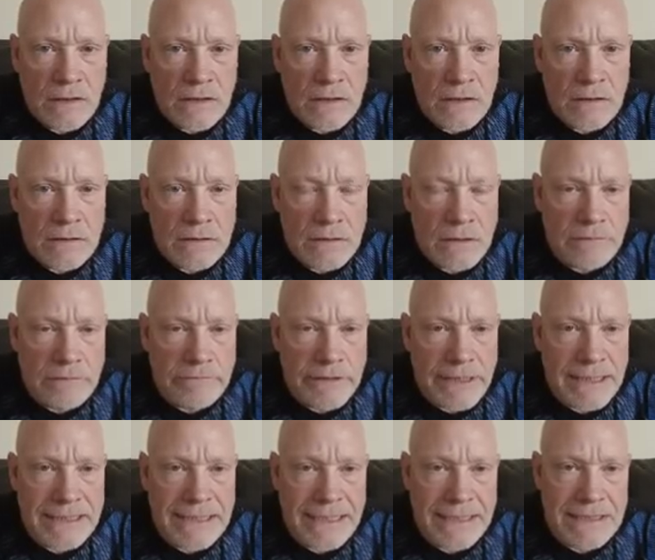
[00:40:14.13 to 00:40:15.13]
All right,
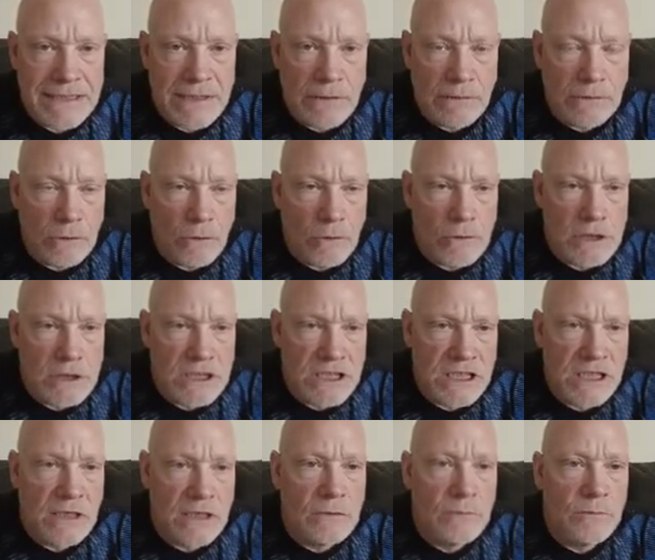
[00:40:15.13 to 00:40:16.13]
that's a loss though.
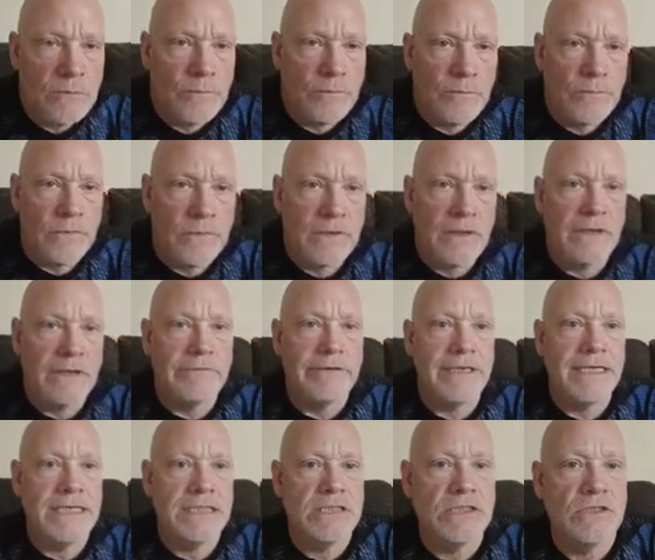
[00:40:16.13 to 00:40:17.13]
All right,
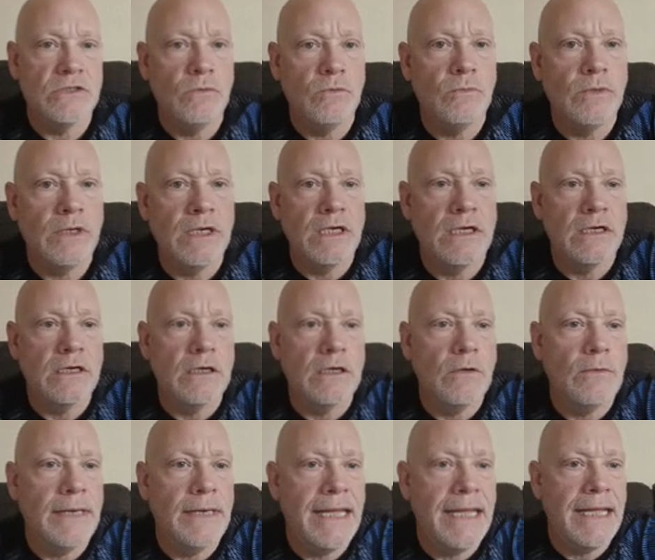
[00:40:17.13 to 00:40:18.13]
so we're going to go
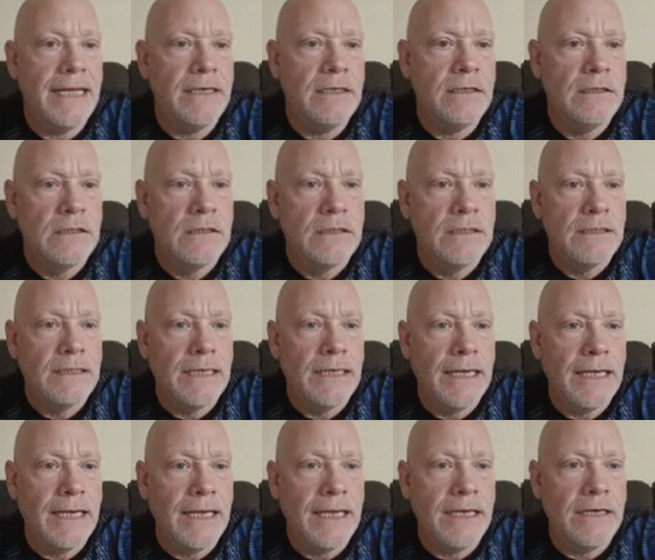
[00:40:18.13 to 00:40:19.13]
ahead
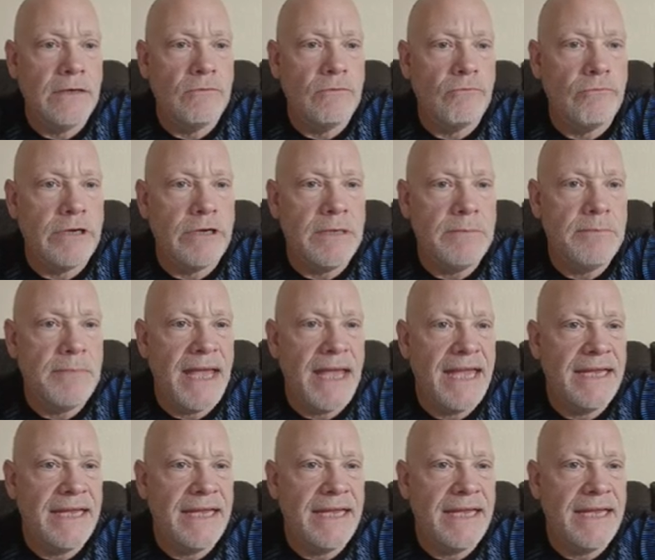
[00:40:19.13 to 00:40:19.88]
and rebet,